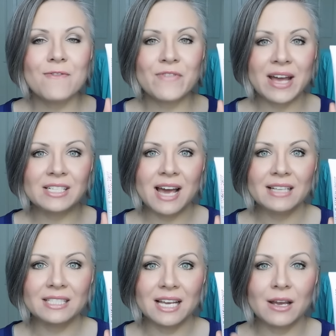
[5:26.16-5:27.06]

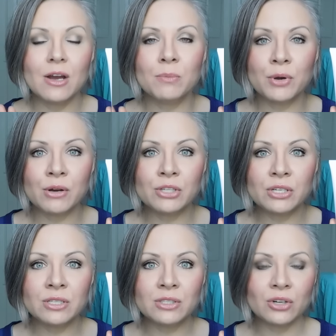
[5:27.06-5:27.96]
fantastic.
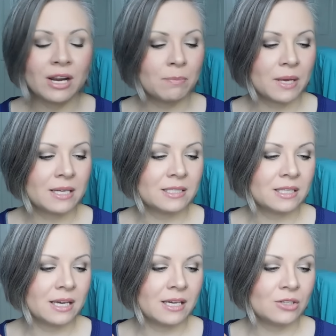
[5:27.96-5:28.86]
Briogeo is great because
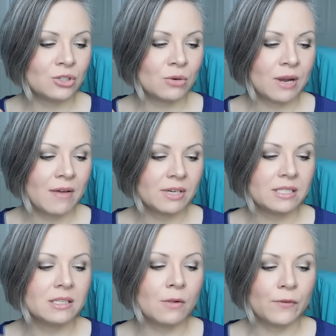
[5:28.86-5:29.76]
they don't have any
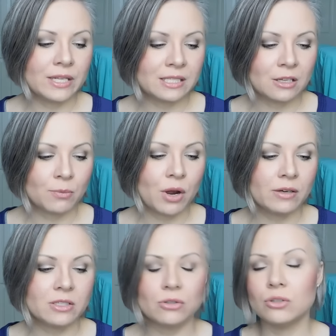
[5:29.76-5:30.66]
sulfates in their
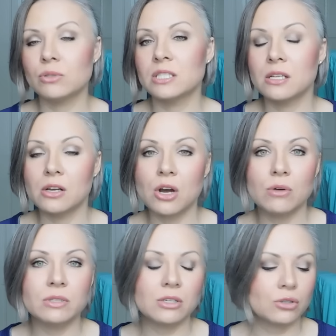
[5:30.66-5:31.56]
products. There's no
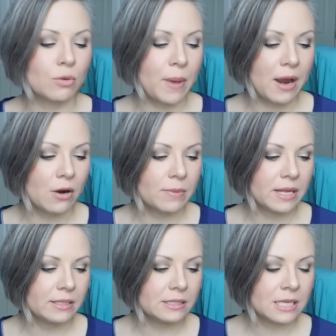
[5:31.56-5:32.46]
silicones, there's no
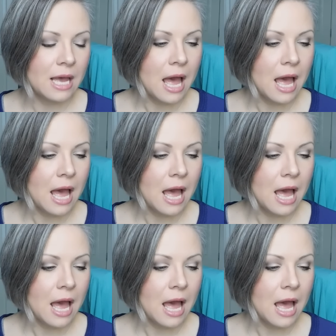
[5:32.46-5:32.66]
parabens.